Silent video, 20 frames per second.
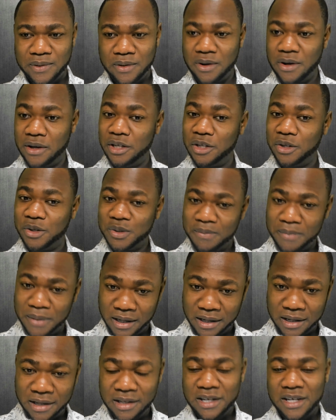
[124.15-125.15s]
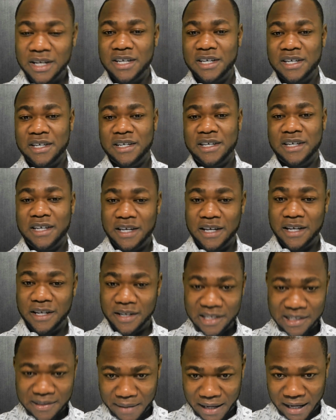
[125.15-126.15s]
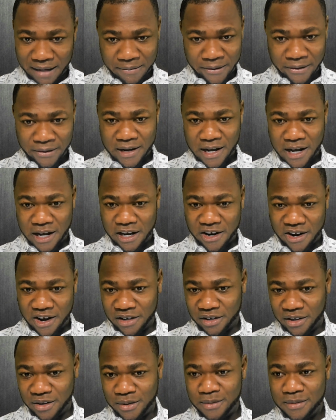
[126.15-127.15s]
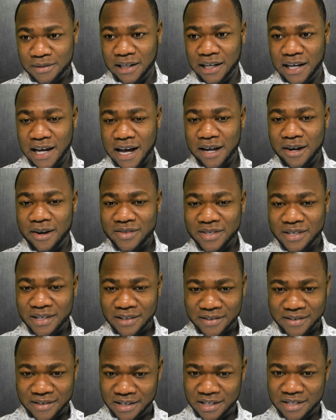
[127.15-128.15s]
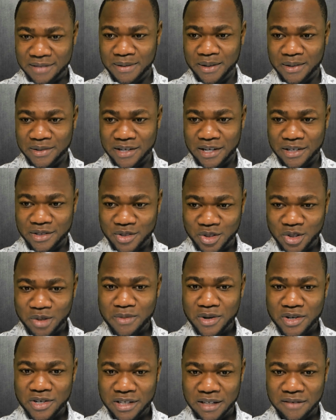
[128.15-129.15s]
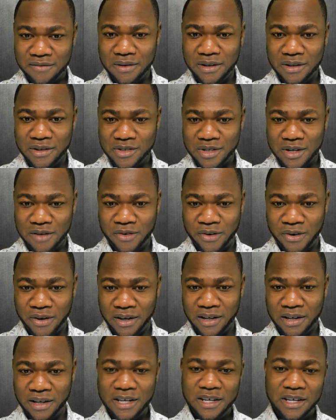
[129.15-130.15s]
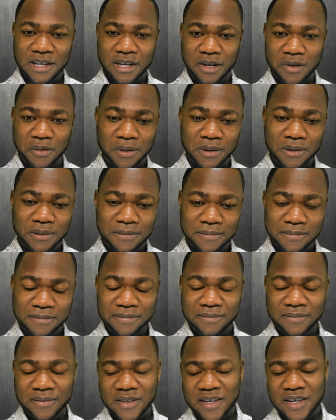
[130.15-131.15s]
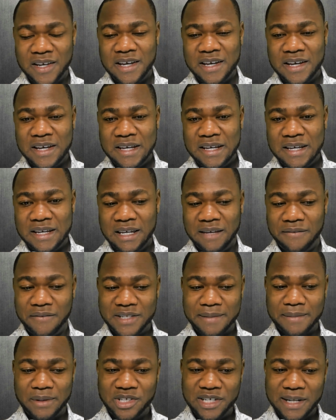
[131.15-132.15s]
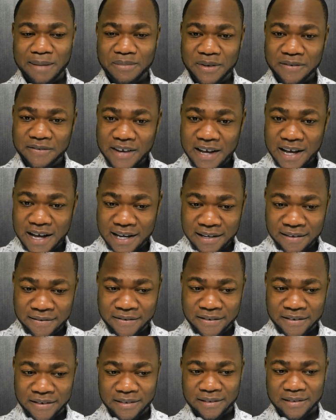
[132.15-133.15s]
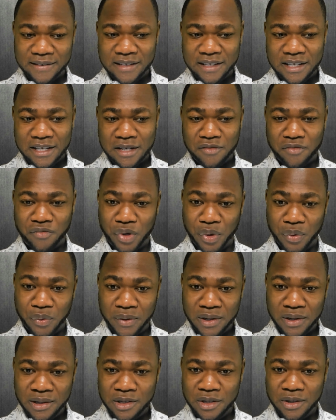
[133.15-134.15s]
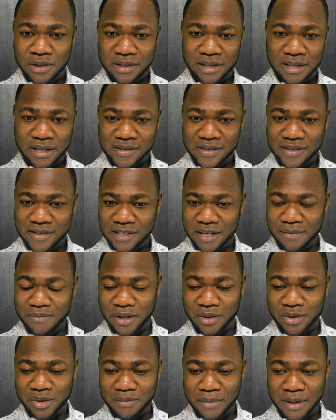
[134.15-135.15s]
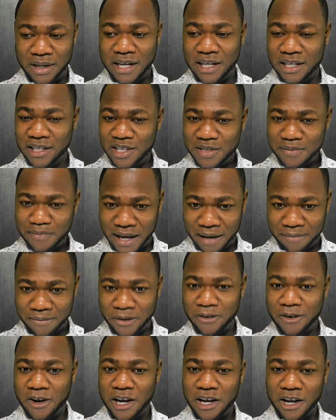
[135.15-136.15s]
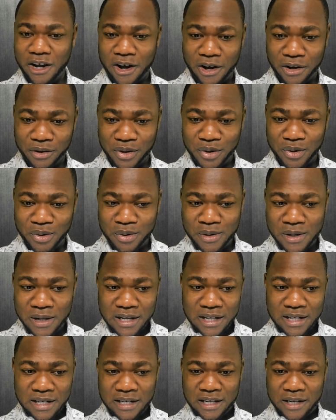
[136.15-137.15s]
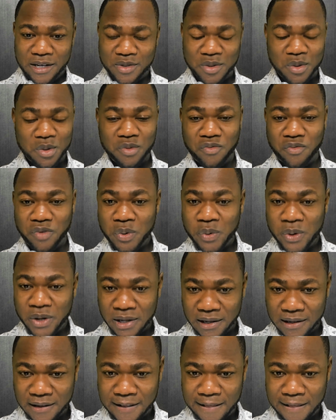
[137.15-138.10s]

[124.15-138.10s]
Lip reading: Or it could be, in this paper, I argue God doesn't exist because there's too much evil and suffering in the world. If it's about chapter 5, free will, your thesis statement could be, in this paper, I argue there's no free will.